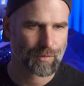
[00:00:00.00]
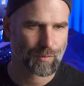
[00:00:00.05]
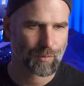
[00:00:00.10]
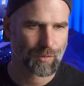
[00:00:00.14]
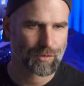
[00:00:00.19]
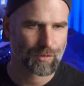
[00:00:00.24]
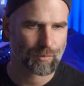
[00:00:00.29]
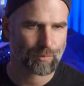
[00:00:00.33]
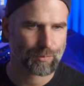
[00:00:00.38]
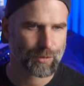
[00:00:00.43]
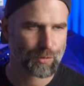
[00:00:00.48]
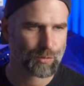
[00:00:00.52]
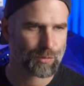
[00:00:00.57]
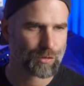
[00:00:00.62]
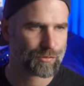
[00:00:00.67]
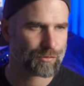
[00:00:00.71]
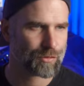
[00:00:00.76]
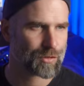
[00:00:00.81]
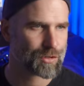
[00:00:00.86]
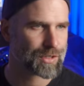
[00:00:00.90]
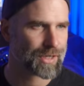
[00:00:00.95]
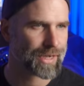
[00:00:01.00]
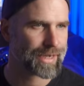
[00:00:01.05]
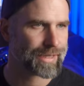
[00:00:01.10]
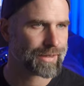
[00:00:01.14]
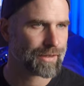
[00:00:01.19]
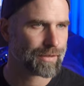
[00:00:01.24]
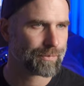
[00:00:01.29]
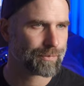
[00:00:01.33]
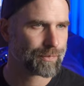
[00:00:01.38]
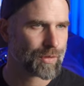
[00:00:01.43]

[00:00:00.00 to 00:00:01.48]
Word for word: What a beautiful site.